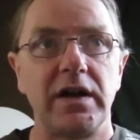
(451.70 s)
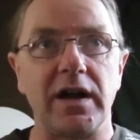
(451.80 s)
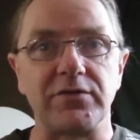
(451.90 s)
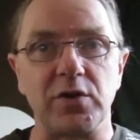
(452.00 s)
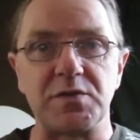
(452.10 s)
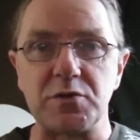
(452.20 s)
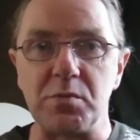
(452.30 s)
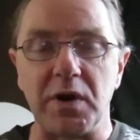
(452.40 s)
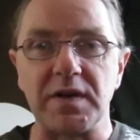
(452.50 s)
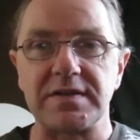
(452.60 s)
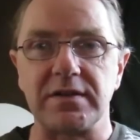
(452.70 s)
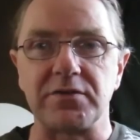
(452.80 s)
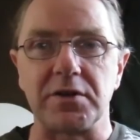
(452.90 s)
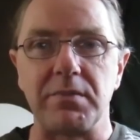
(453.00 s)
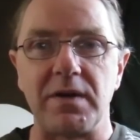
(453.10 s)
I've got 2 bikes.
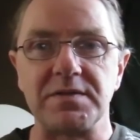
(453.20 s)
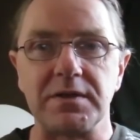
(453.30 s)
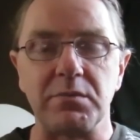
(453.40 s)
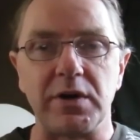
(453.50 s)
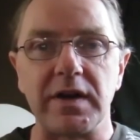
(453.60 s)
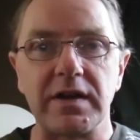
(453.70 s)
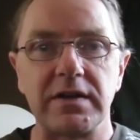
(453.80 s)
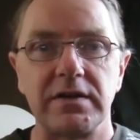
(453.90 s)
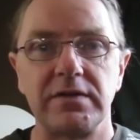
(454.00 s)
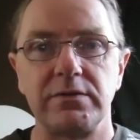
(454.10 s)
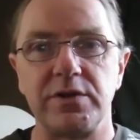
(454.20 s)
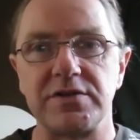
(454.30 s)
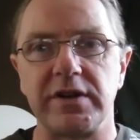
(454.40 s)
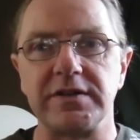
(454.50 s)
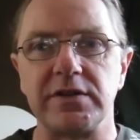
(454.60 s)
I've got a mountain bike
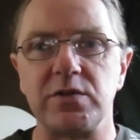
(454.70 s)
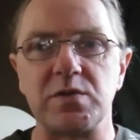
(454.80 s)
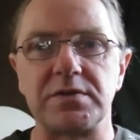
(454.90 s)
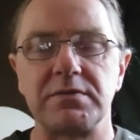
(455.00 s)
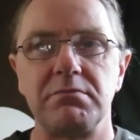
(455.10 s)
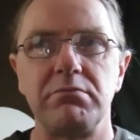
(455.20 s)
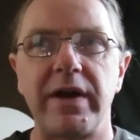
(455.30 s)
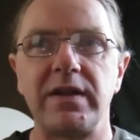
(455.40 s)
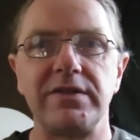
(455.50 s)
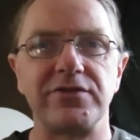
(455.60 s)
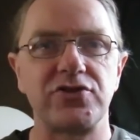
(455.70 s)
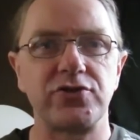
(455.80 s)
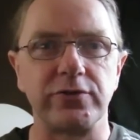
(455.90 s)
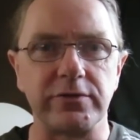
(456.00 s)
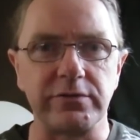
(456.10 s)
which I use mainly for
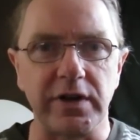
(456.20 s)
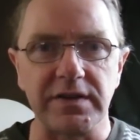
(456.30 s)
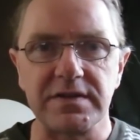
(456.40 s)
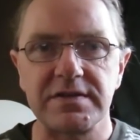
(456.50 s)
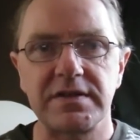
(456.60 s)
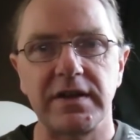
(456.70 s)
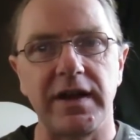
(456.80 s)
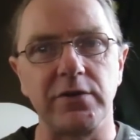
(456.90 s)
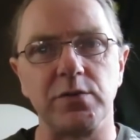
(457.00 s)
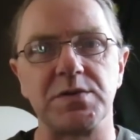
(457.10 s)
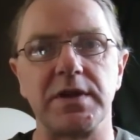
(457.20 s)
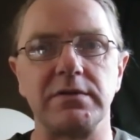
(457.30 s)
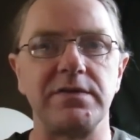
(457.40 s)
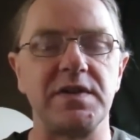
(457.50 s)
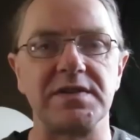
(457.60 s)
short runs, and
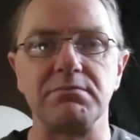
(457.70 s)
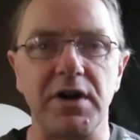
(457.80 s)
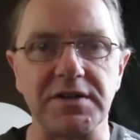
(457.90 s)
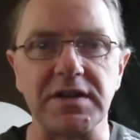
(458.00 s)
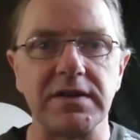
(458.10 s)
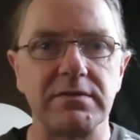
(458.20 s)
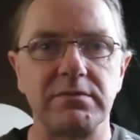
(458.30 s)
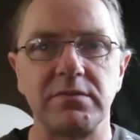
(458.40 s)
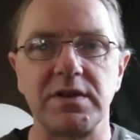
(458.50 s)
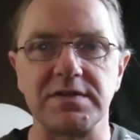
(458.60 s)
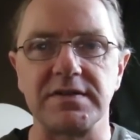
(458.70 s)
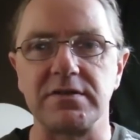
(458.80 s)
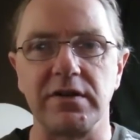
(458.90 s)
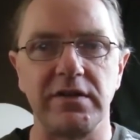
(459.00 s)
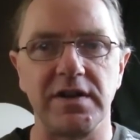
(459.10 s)
also if it's muddy, because it's
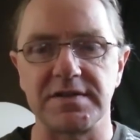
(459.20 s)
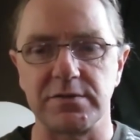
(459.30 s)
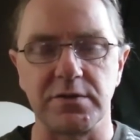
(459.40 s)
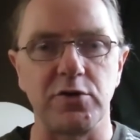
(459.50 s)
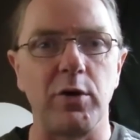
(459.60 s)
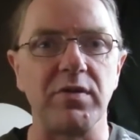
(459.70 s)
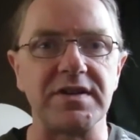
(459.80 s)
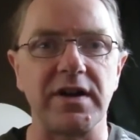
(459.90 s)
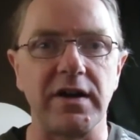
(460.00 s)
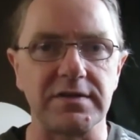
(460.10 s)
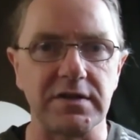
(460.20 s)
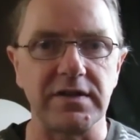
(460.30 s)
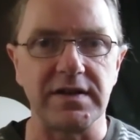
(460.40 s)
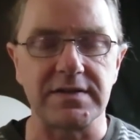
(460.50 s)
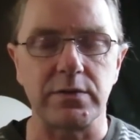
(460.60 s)
got nice sort of knobbly tyres on
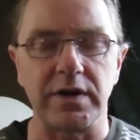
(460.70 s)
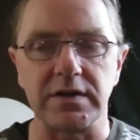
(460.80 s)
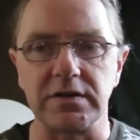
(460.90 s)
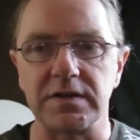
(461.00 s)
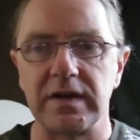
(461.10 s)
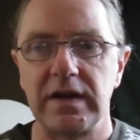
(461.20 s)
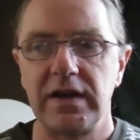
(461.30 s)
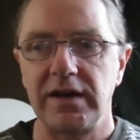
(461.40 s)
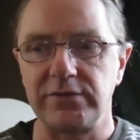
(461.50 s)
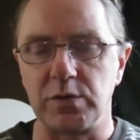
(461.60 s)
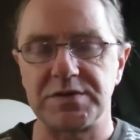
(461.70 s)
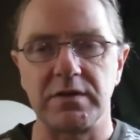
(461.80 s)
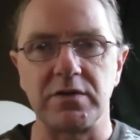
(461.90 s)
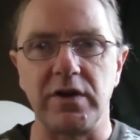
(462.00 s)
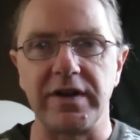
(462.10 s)
it, it's quite good. I've
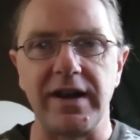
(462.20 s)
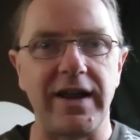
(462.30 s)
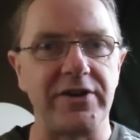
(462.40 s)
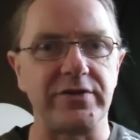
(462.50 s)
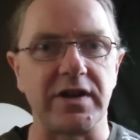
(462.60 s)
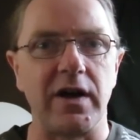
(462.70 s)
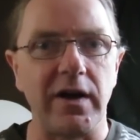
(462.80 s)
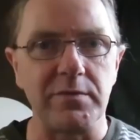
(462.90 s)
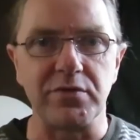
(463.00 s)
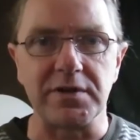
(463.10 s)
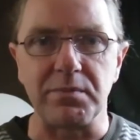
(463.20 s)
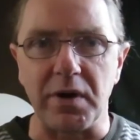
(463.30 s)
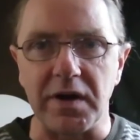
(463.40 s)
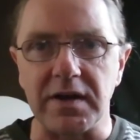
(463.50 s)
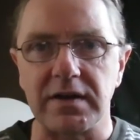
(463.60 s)
also got an electric hybrid
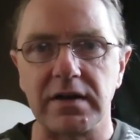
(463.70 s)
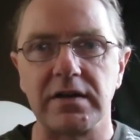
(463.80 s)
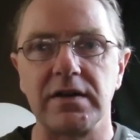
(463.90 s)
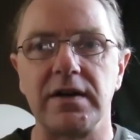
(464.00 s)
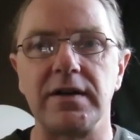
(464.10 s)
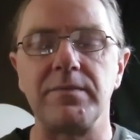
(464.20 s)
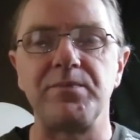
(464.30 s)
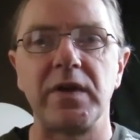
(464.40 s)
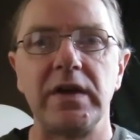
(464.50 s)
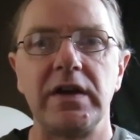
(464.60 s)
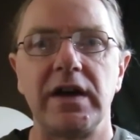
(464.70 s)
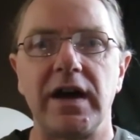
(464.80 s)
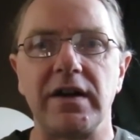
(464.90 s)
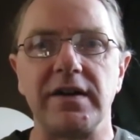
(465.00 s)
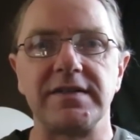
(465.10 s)
bike,
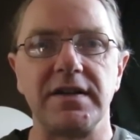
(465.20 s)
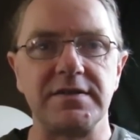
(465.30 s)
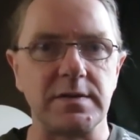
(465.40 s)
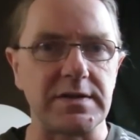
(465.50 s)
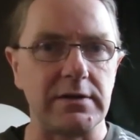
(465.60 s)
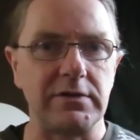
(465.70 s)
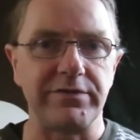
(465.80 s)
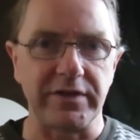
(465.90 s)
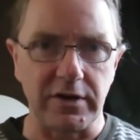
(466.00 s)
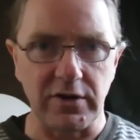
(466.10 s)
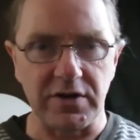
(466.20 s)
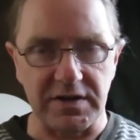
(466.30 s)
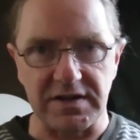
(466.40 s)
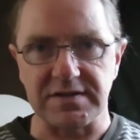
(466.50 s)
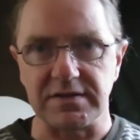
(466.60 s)
and I tend to use that one for the
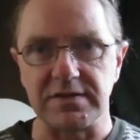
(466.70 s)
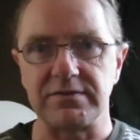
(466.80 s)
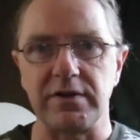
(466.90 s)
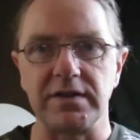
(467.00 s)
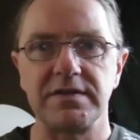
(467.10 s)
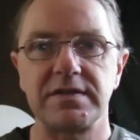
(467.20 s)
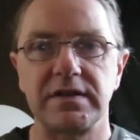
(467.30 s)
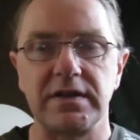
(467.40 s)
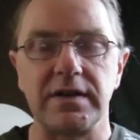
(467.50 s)
longer distance runs.